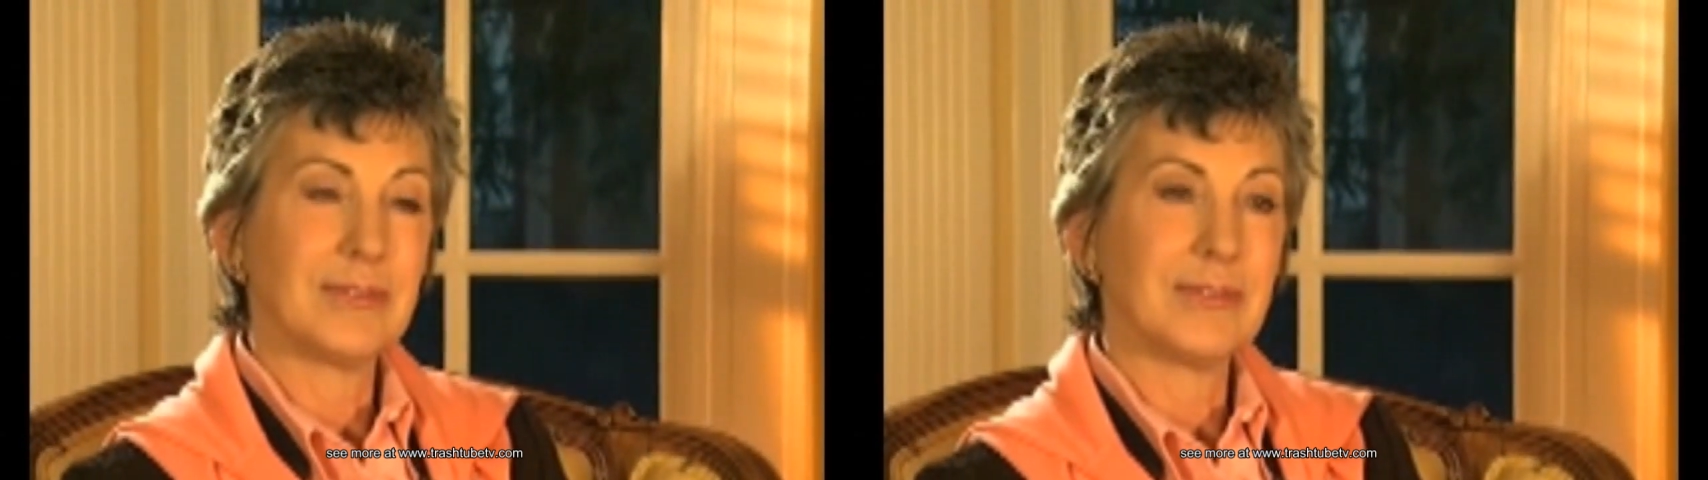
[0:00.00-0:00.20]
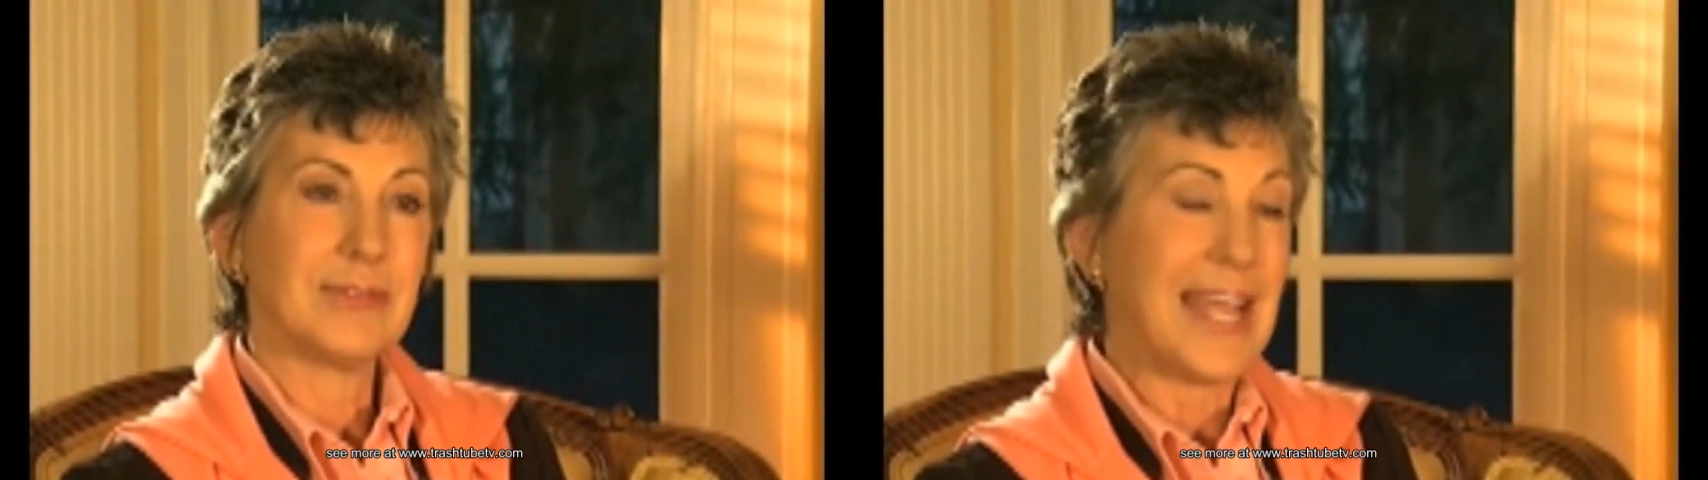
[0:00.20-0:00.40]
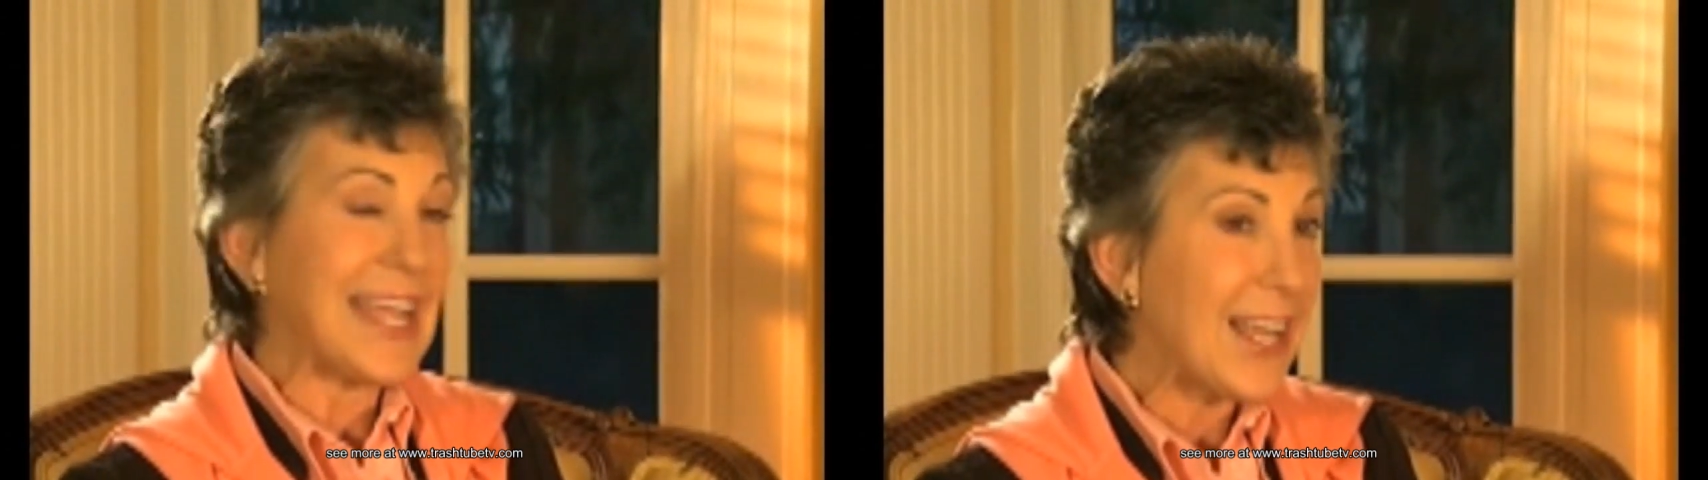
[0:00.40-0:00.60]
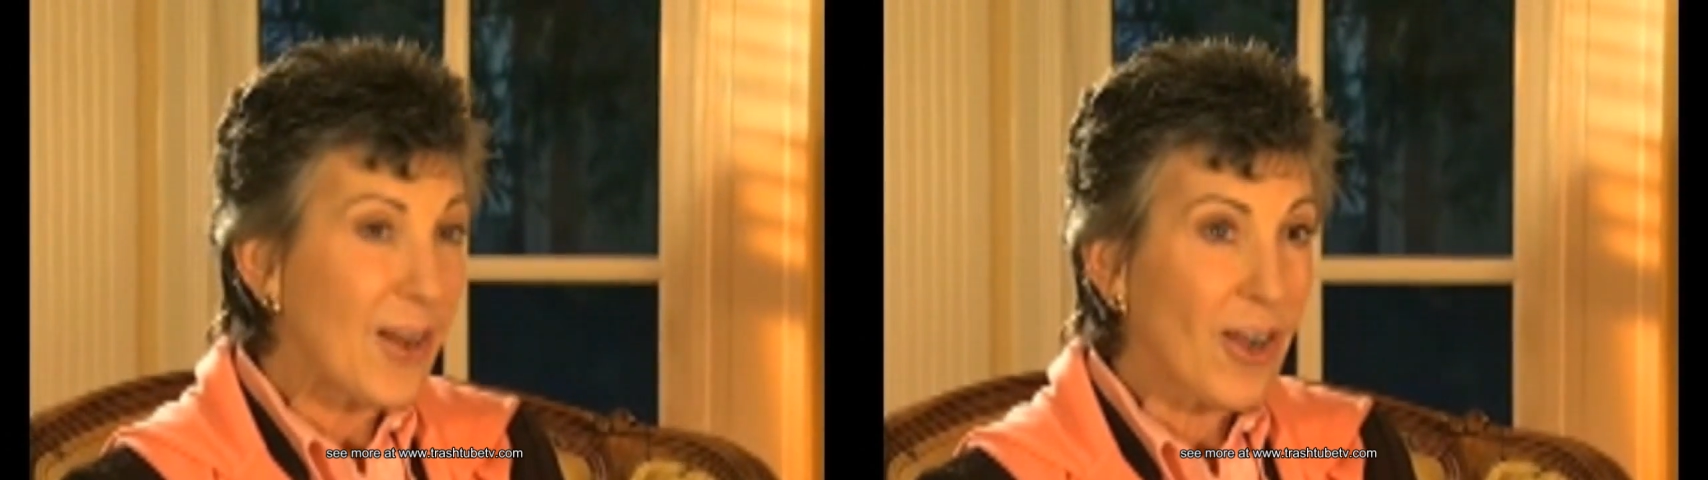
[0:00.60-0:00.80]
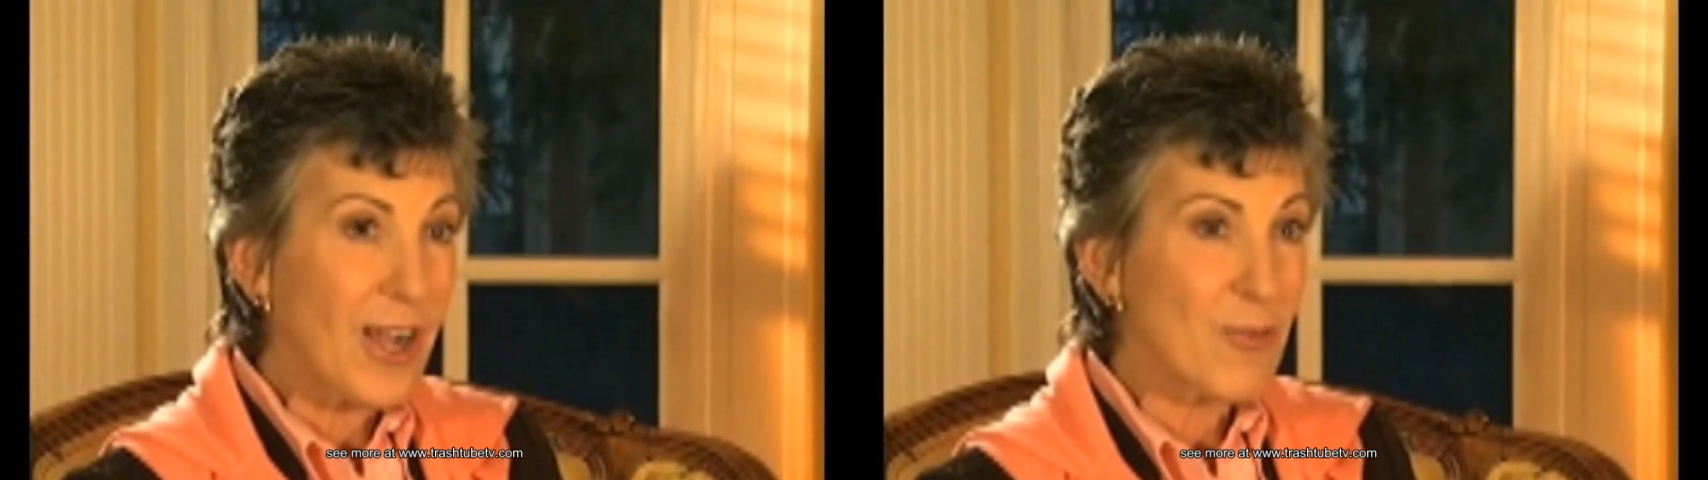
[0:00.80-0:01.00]
Here's
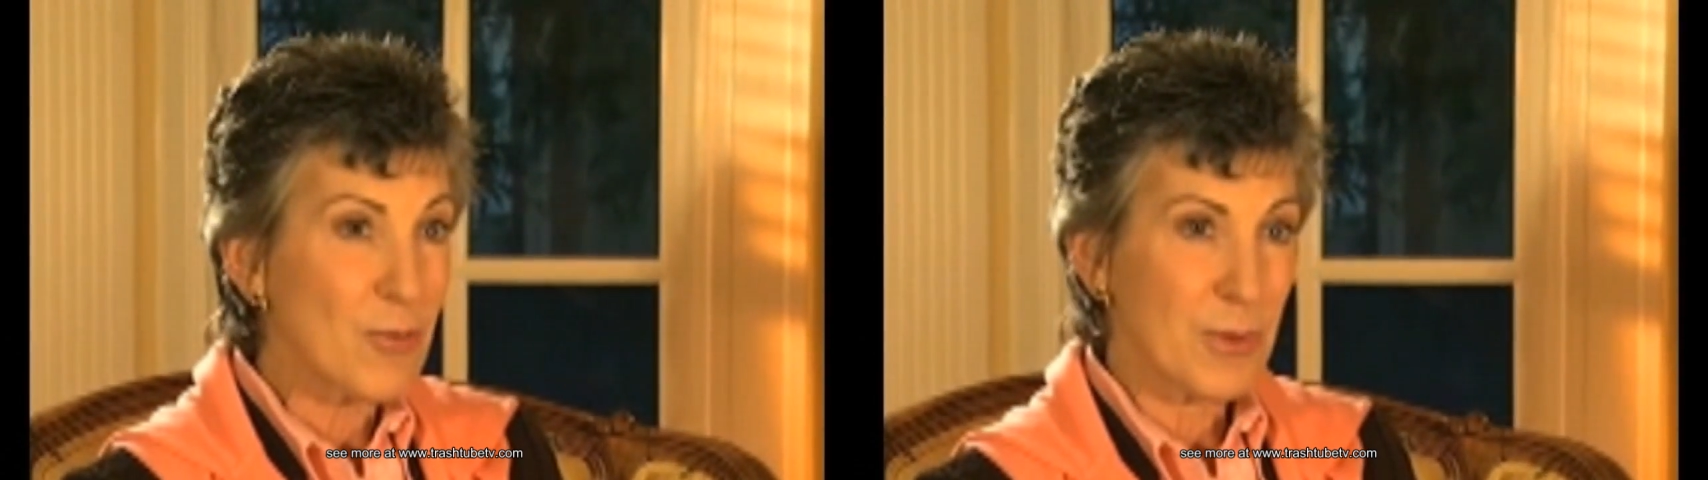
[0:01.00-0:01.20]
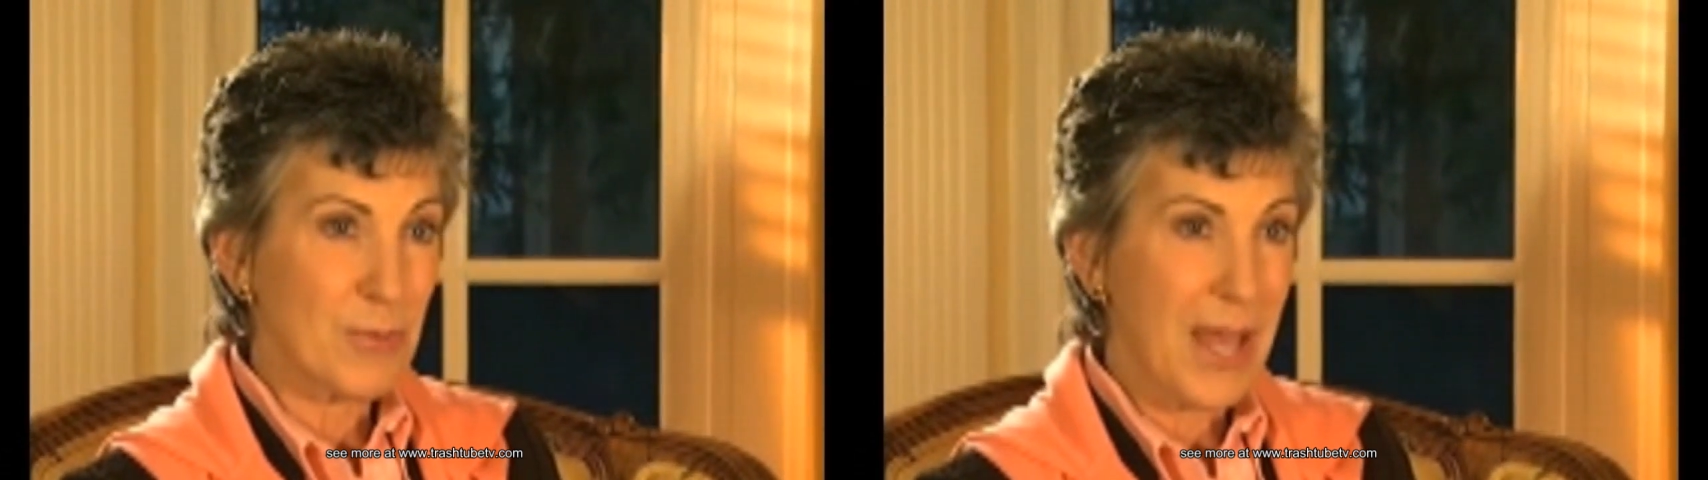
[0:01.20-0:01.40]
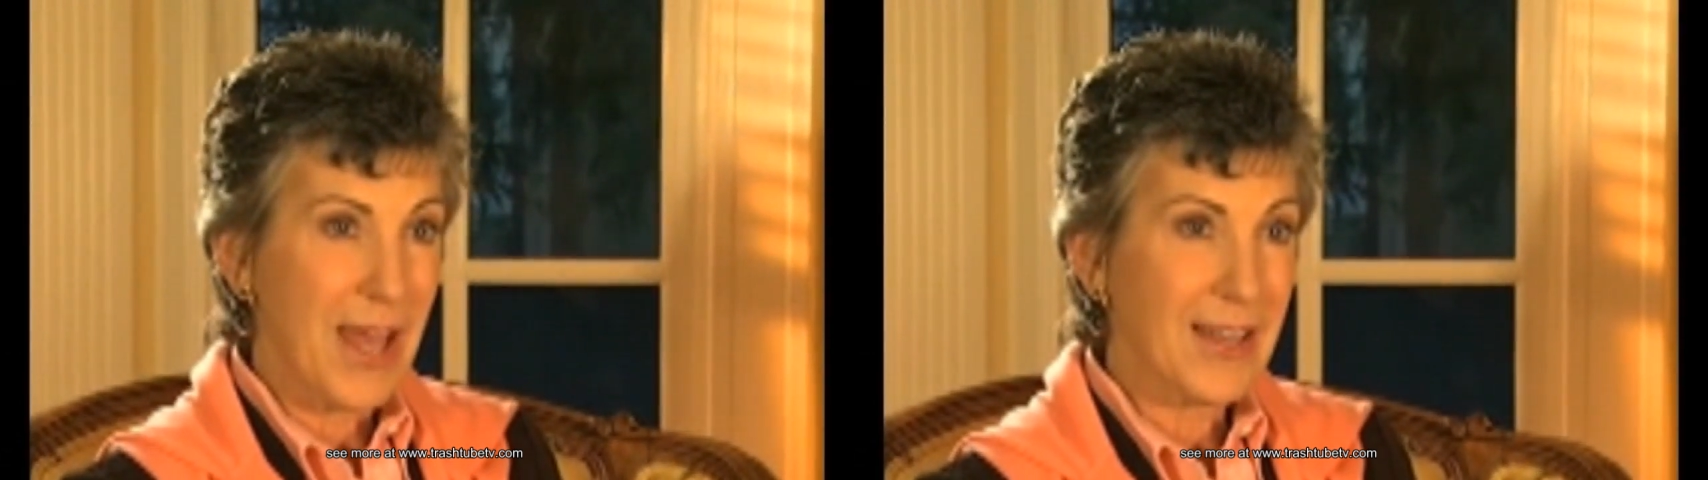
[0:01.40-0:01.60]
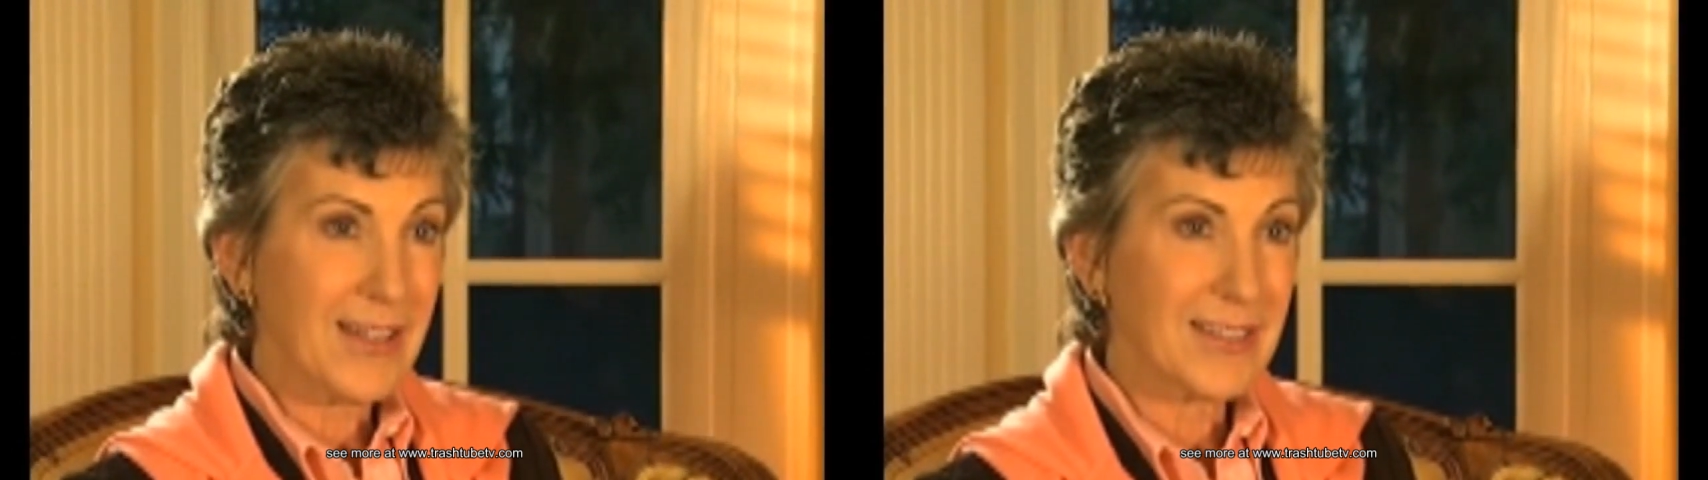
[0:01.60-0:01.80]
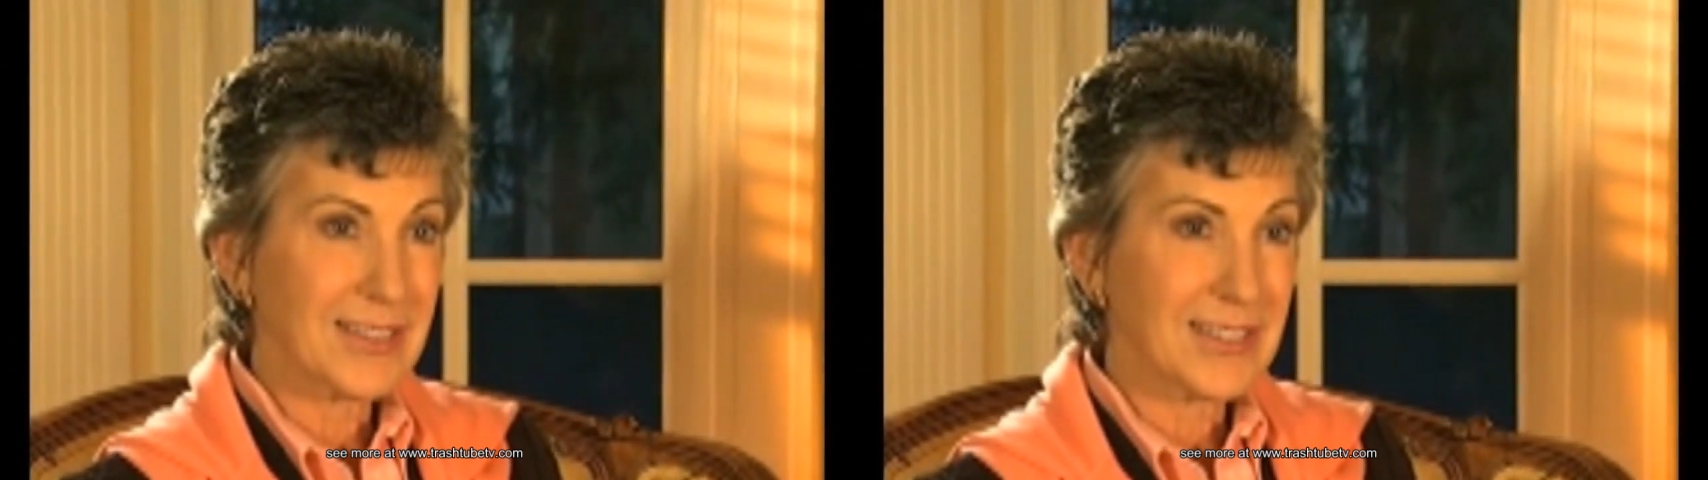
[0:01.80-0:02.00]
Carly. She's
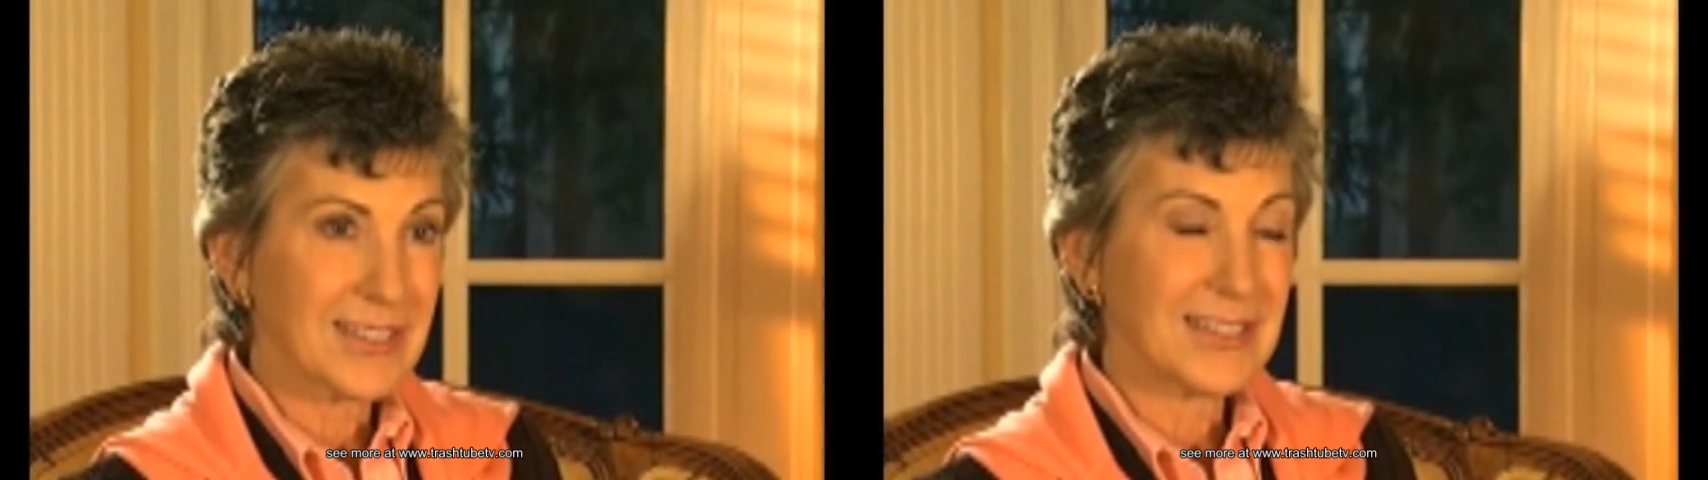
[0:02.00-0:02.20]
adorable.